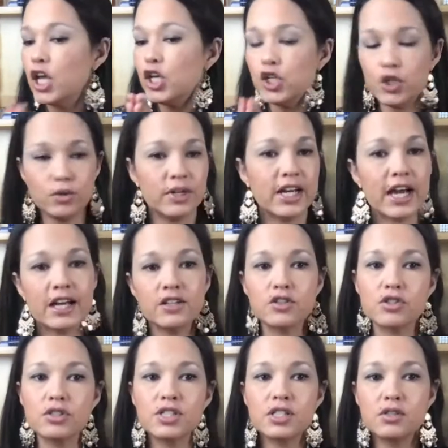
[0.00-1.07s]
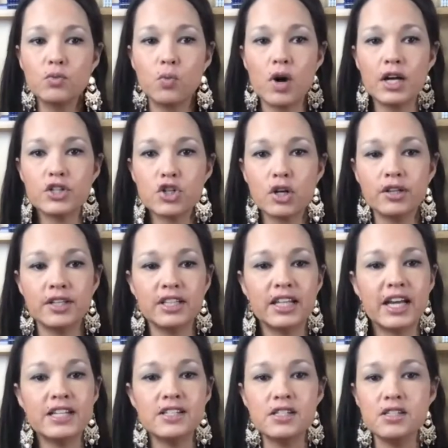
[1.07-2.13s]
you get to watch all the
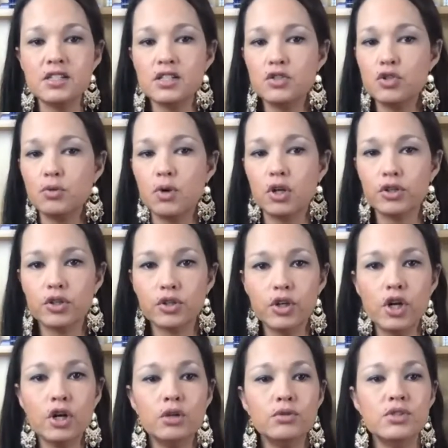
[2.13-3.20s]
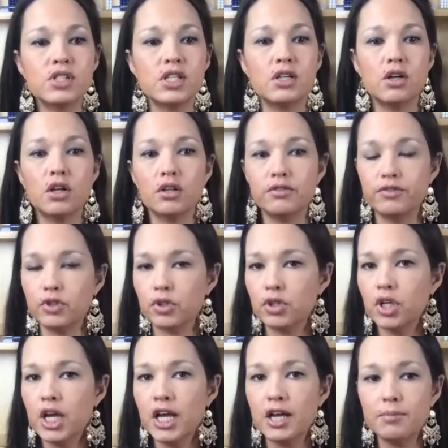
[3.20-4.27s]
lessons and do all your notes and all of your
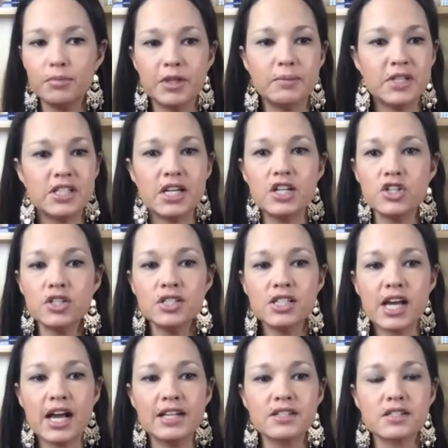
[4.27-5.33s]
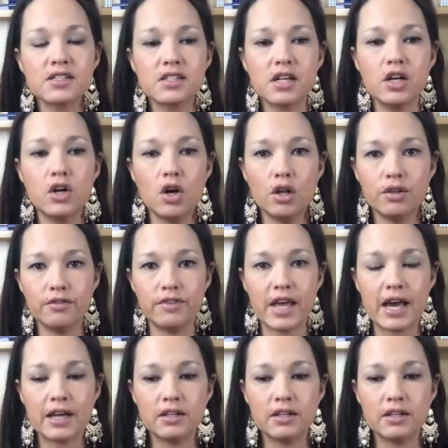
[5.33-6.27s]
implementation tasks and all of that.